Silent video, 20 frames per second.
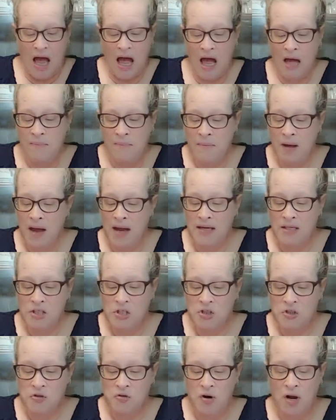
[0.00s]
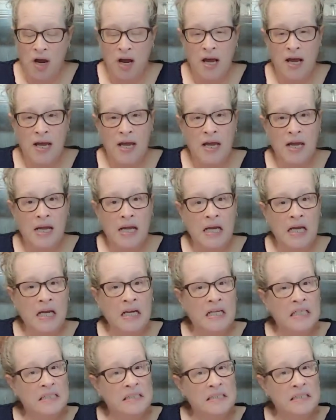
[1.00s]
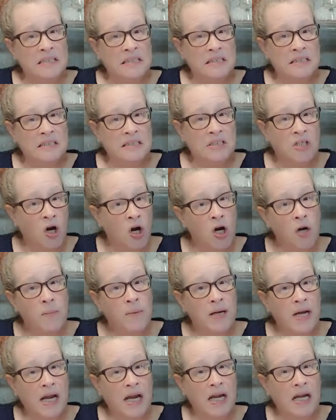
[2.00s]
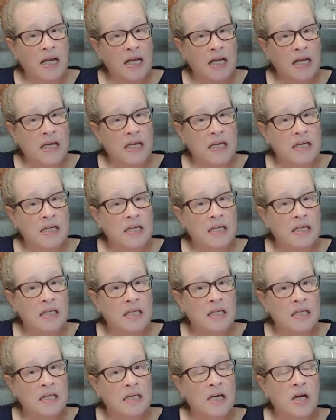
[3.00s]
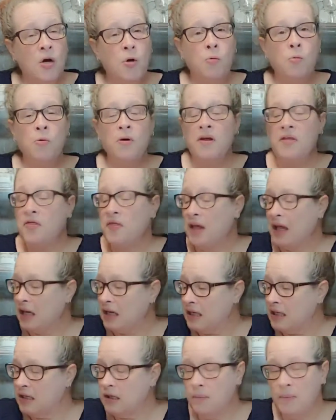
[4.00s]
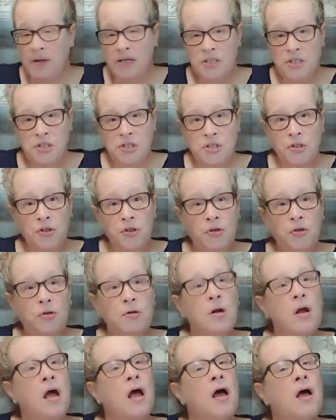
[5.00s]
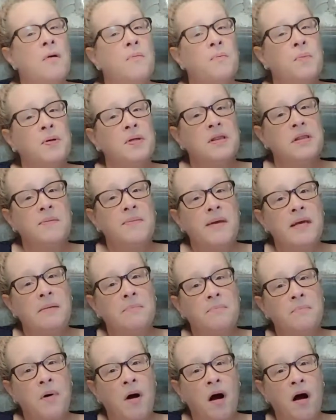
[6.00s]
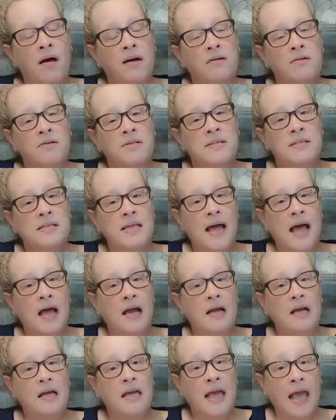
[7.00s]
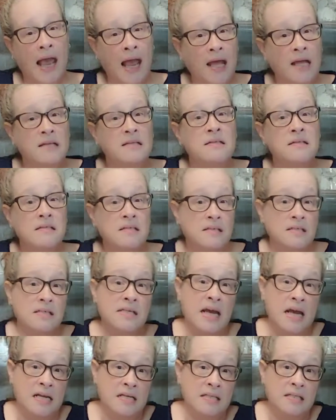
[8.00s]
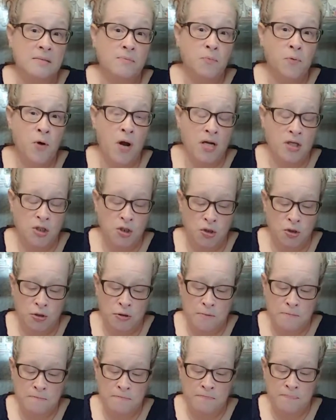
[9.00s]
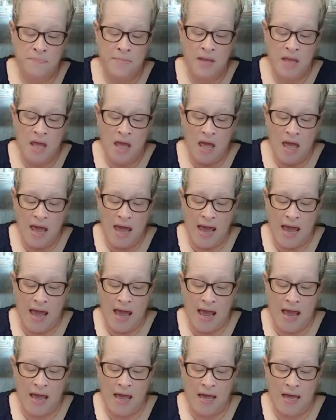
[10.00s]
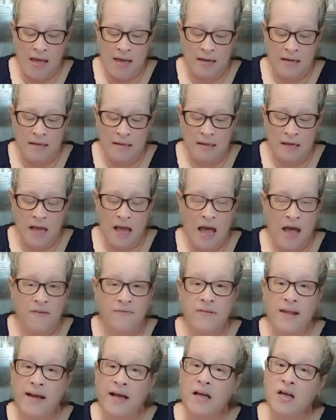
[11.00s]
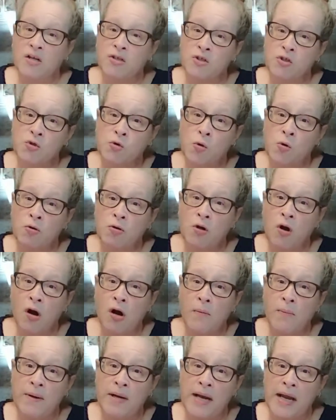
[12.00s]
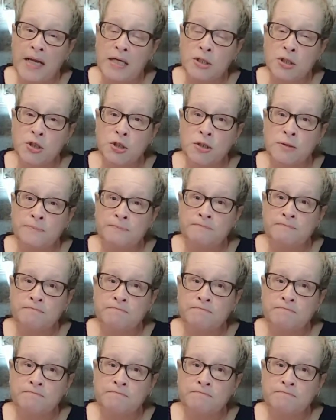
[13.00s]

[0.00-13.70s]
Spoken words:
I might try carbonating it with a little bit of sugar, put them in bottles that can sustain some pressure and have like a controlled carbonation.